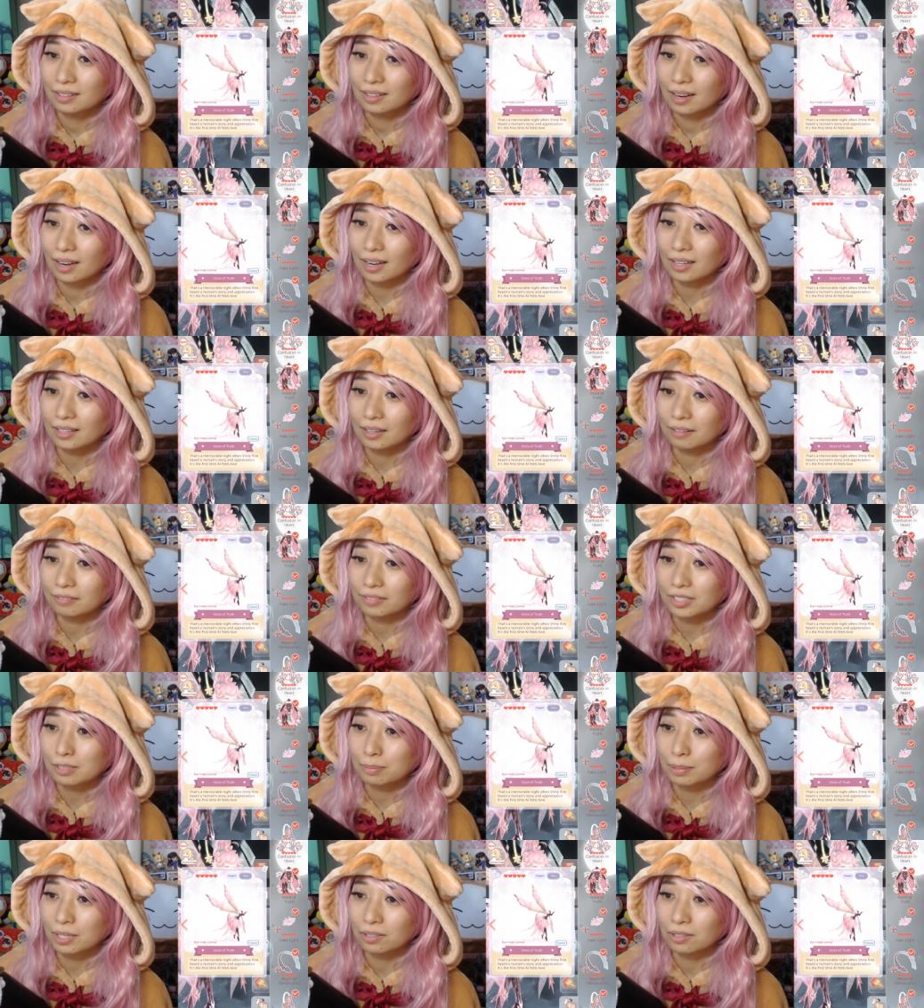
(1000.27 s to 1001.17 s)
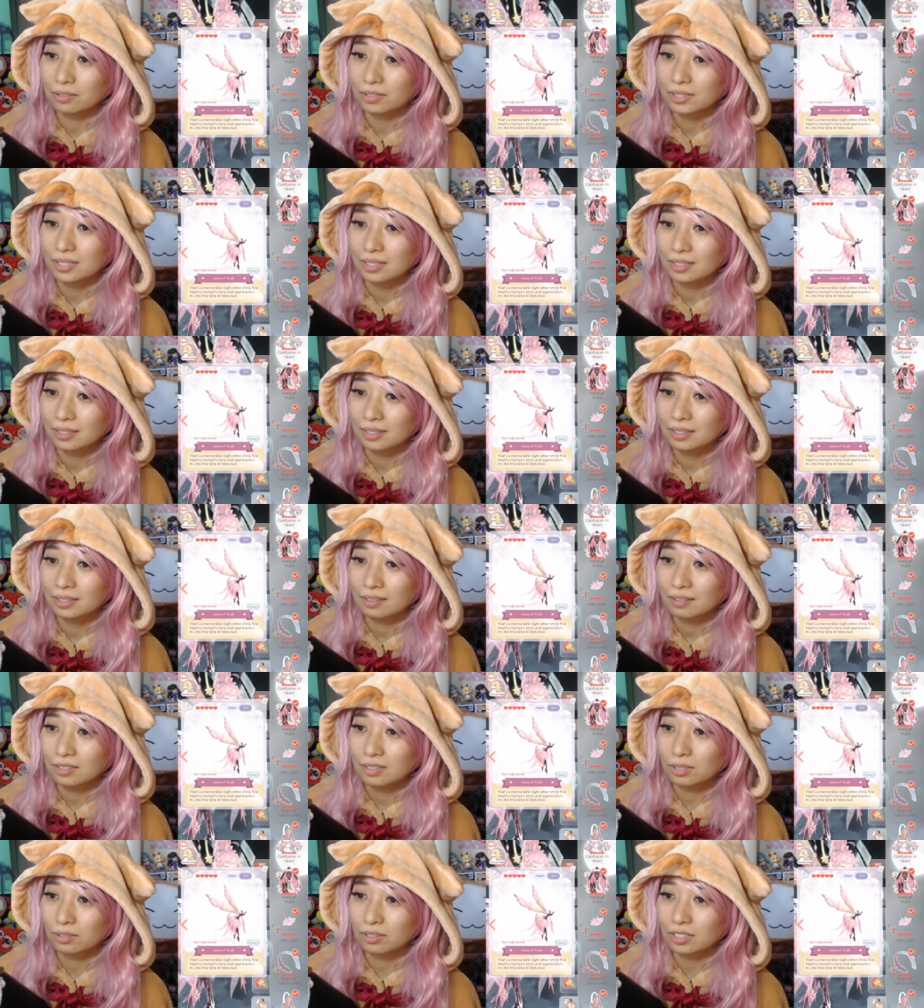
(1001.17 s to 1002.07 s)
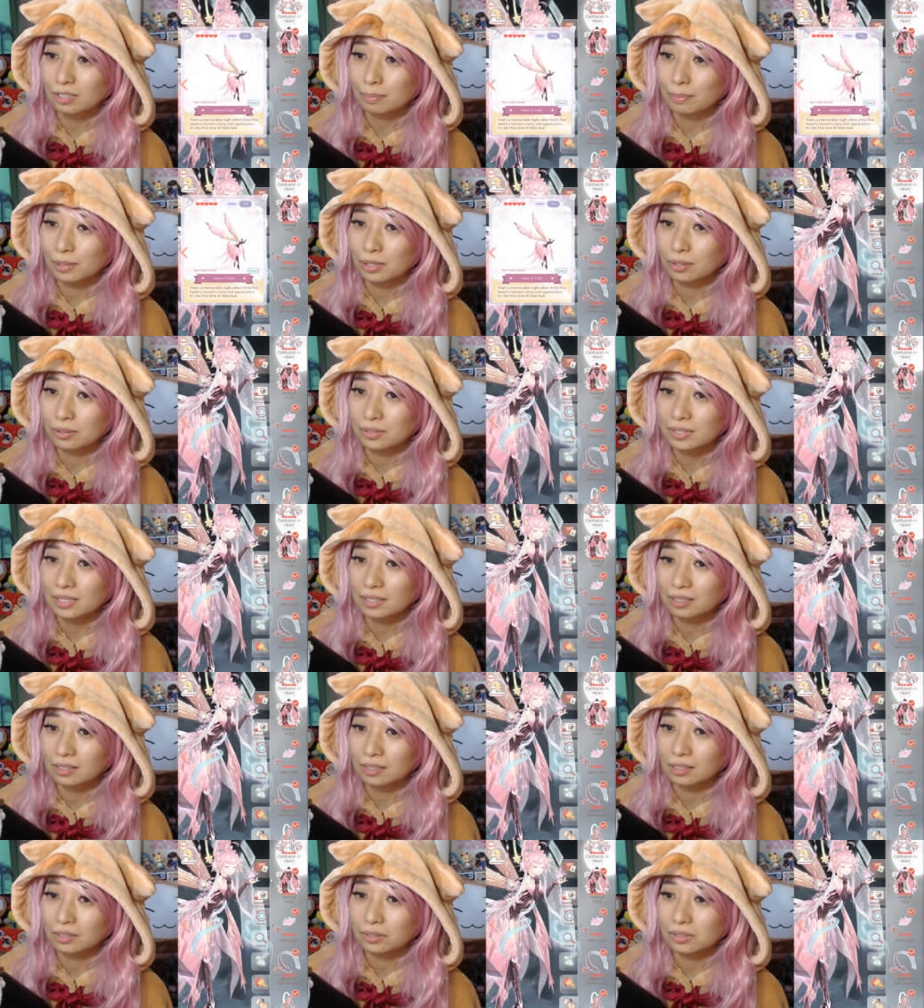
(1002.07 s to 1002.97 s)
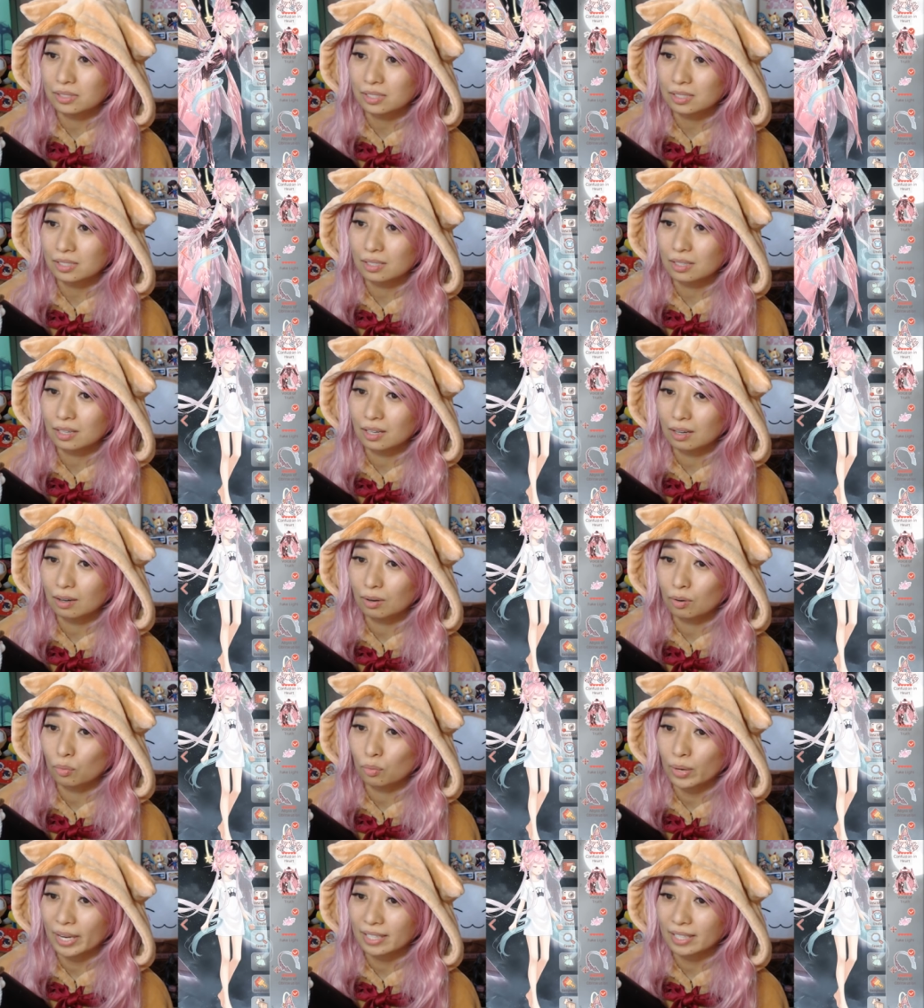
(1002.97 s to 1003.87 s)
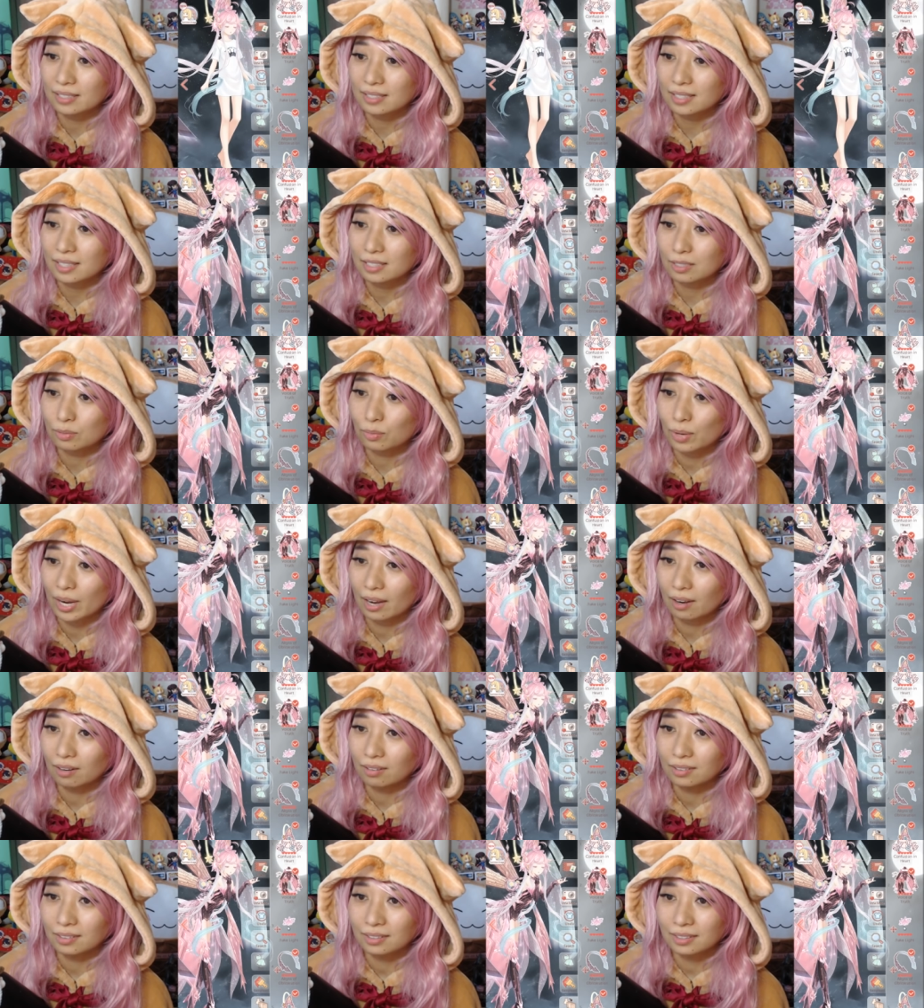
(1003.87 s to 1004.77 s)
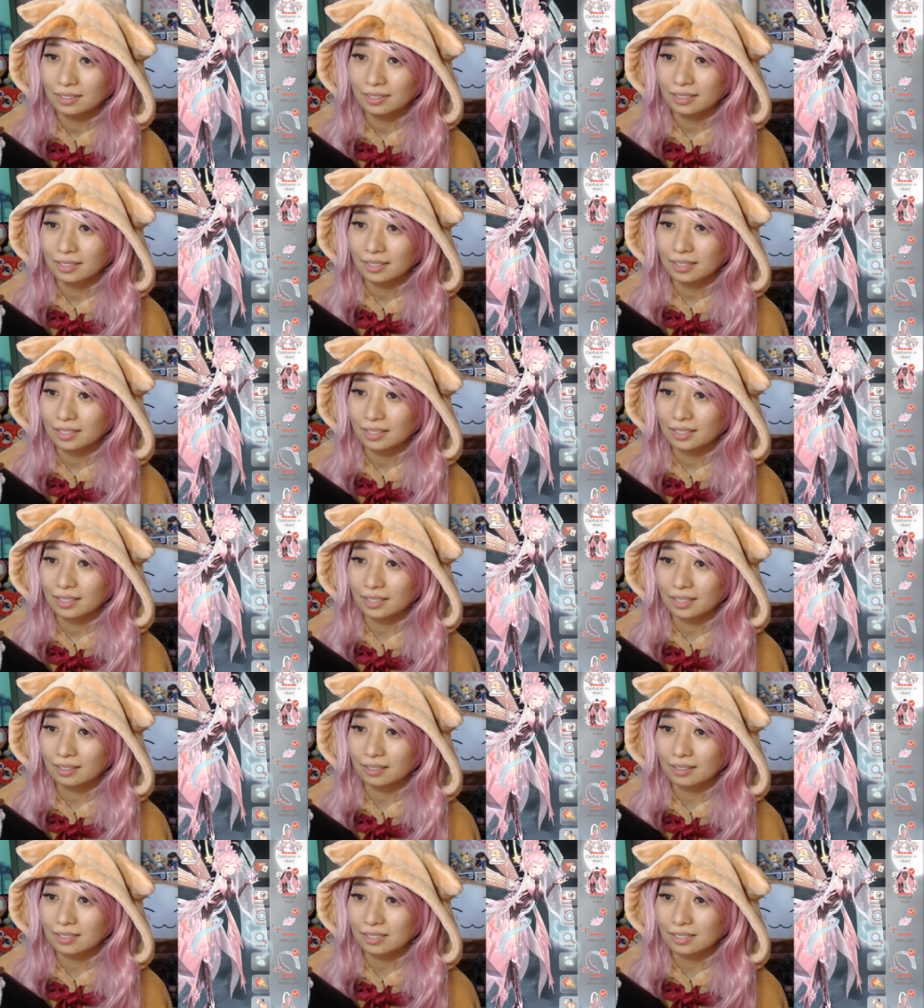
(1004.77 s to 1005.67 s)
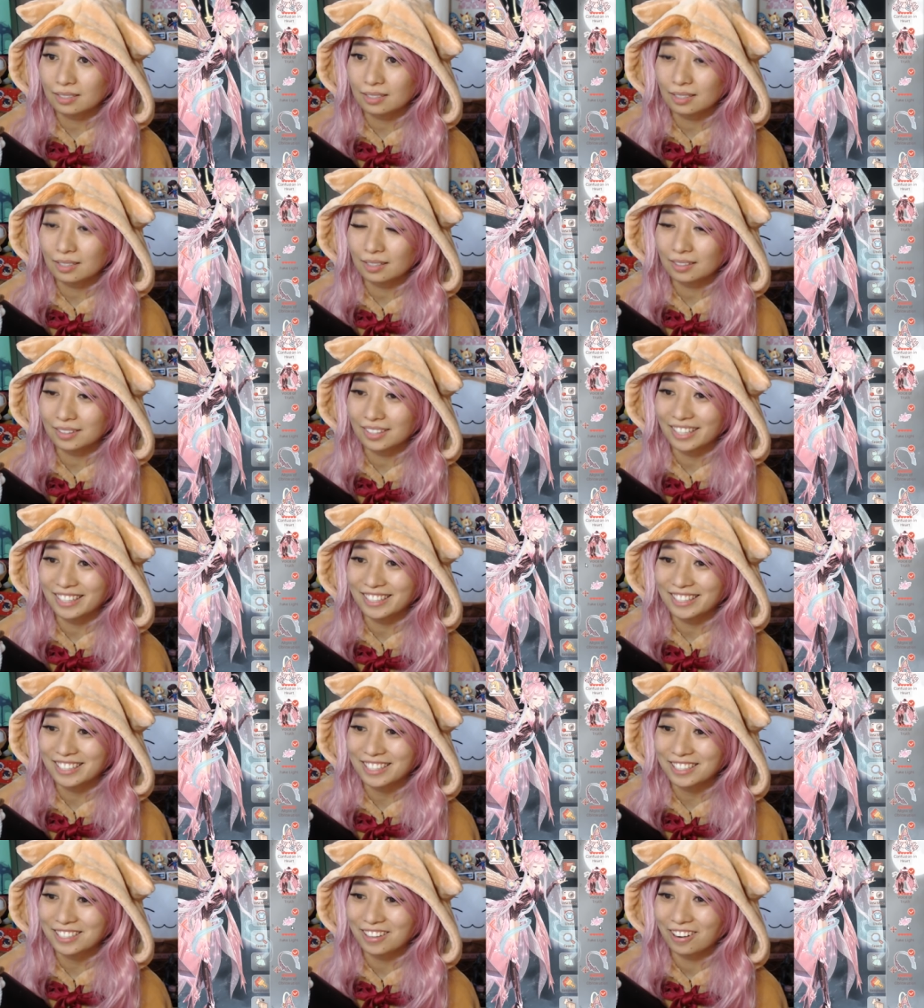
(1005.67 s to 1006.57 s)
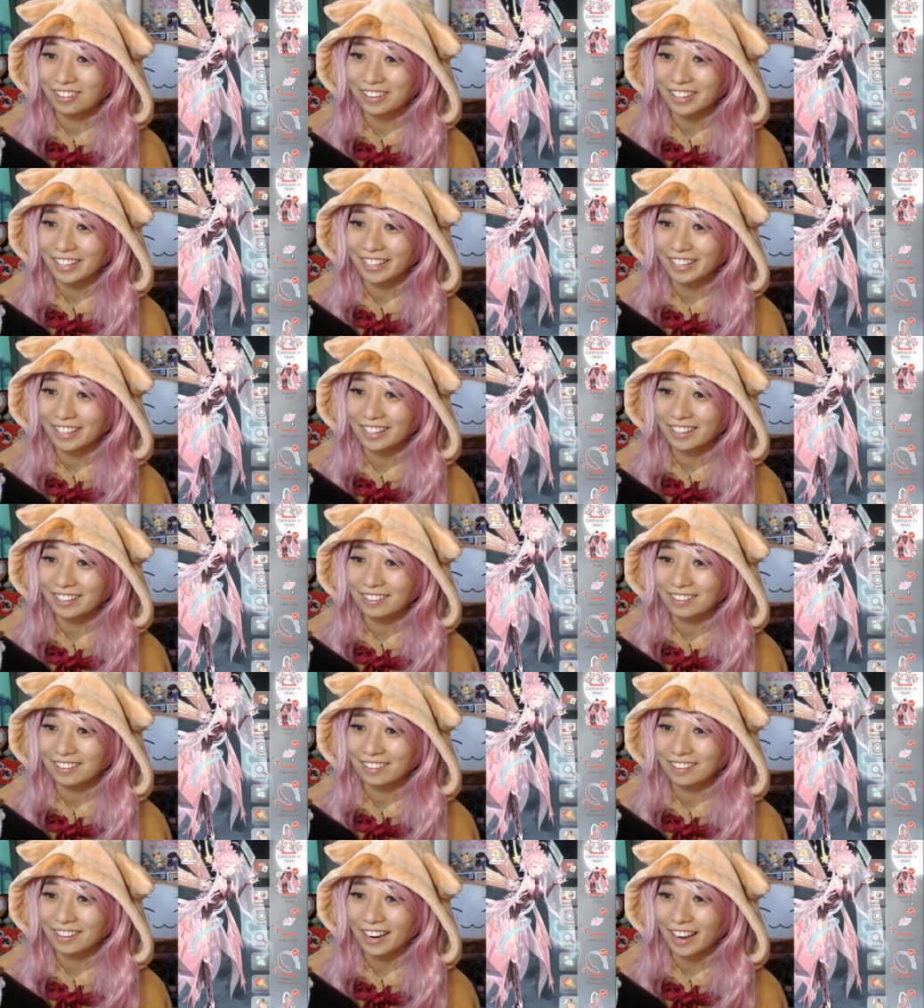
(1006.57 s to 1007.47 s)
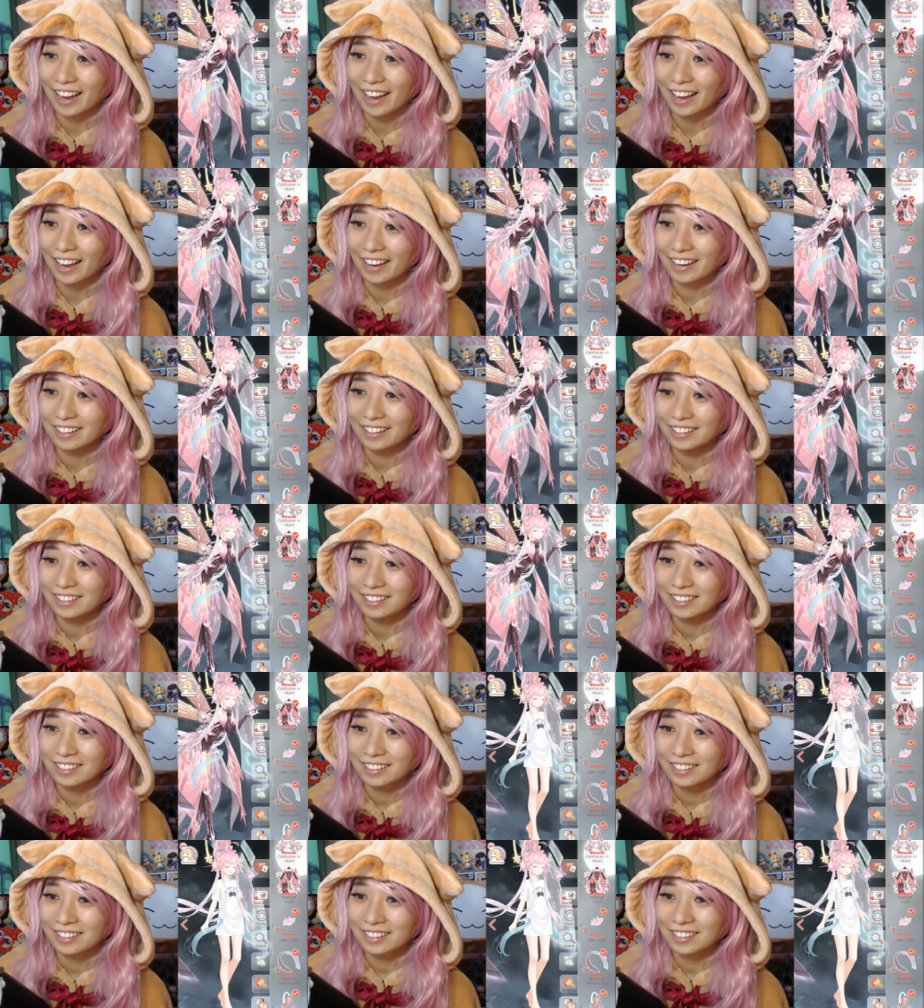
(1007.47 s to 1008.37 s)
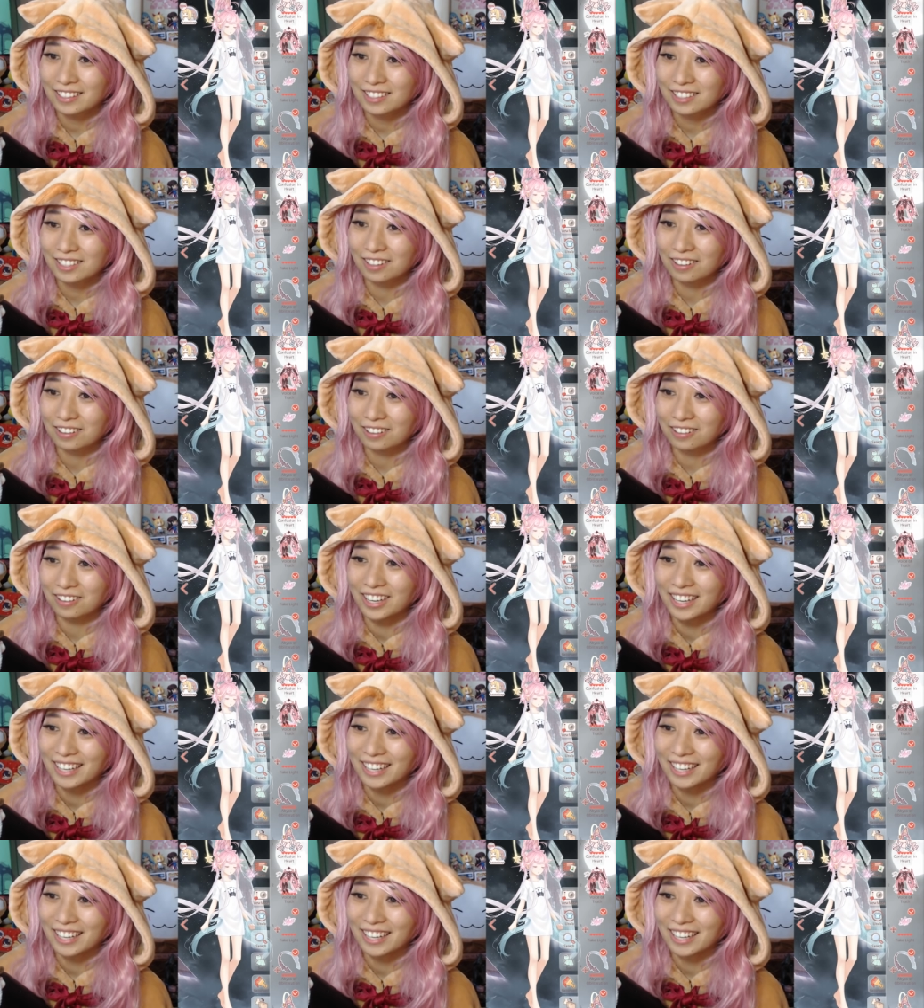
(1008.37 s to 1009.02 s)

I love this pose. So this pose includes the wings as well. Here's the thing she's holding in her hand. So